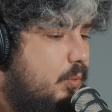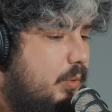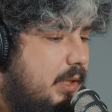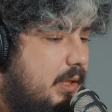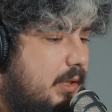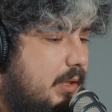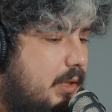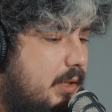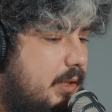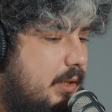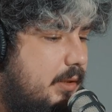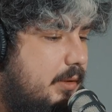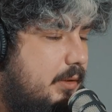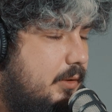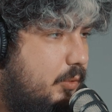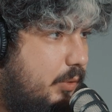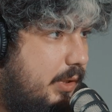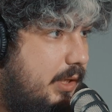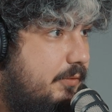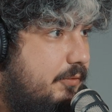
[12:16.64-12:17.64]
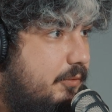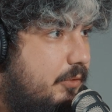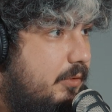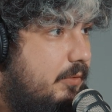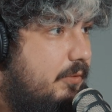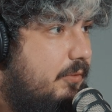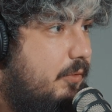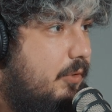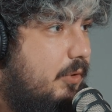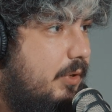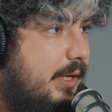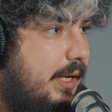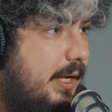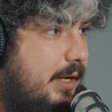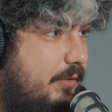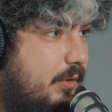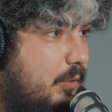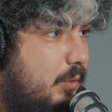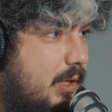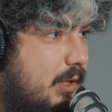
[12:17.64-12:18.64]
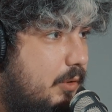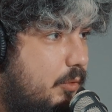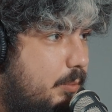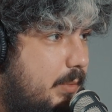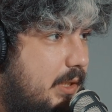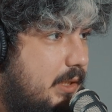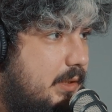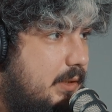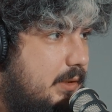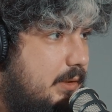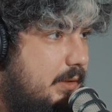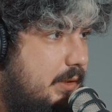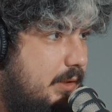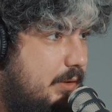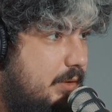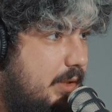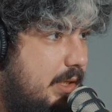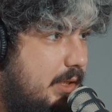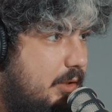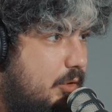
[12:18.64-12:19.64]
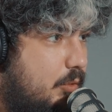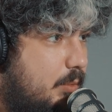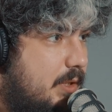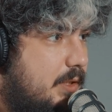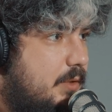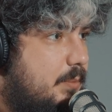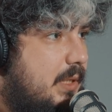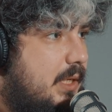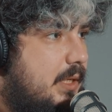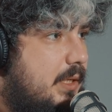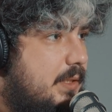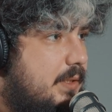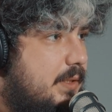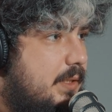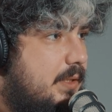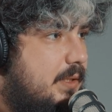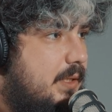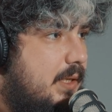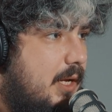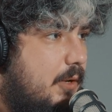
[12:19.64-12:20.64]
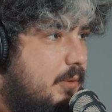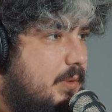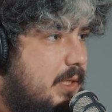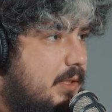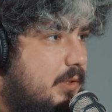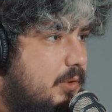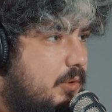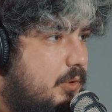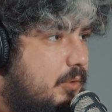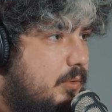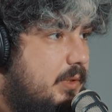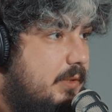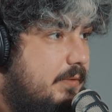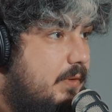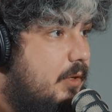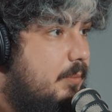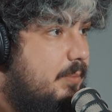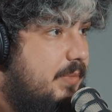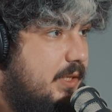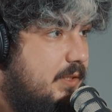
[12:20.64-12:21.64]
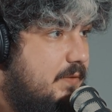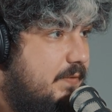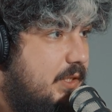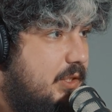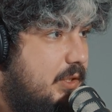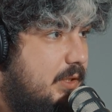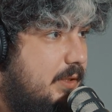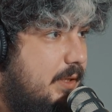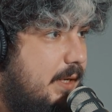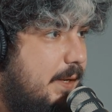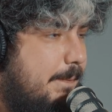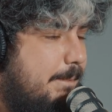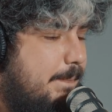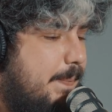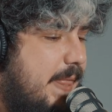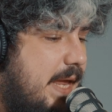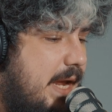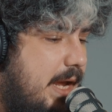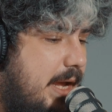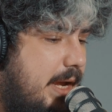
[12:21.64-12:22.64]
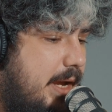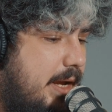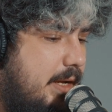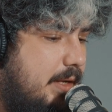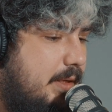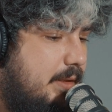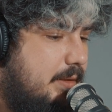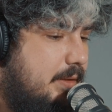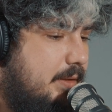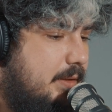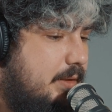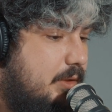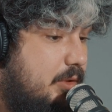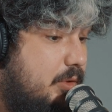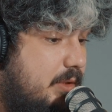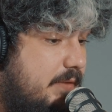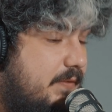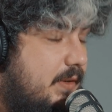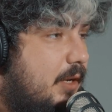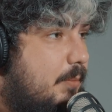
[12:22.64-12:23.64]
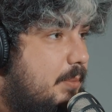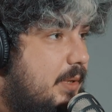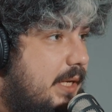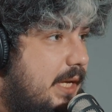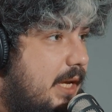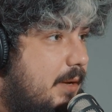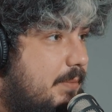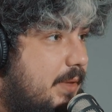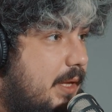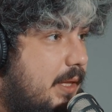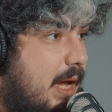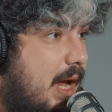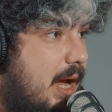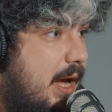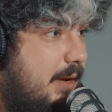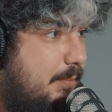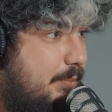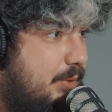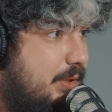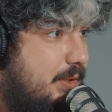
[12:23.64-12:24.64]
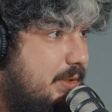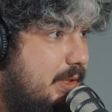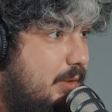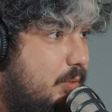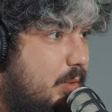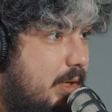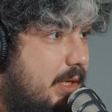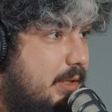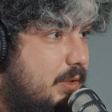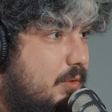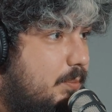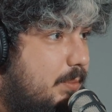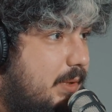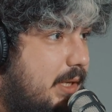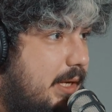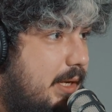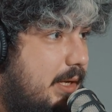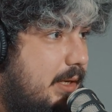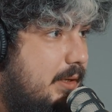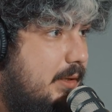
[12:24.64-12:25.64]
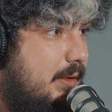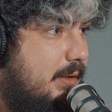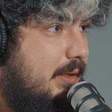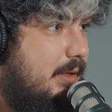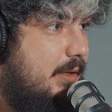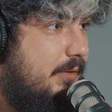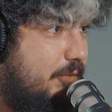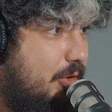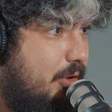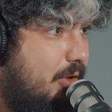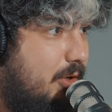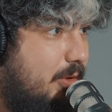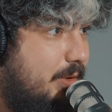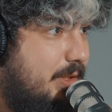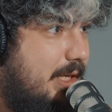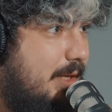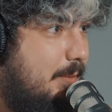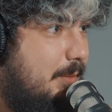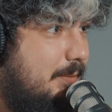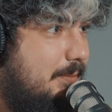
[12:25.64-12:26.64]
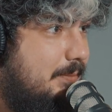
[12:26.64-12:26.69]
We are grateful for everyone who minted Internet Humans because this allows us to develop this vision and to develop a game that I personally wanted to play for a long time.